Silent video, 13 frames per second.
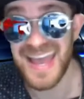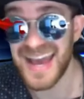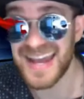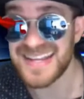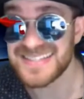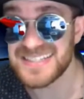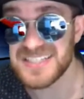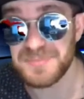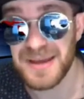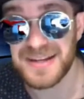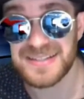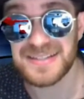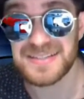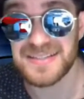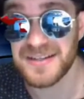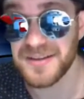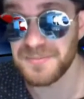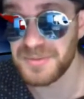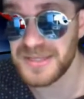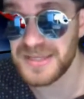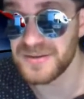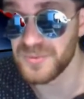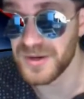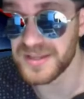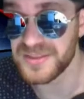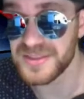and he's expecting to compete
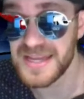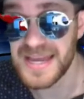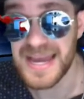with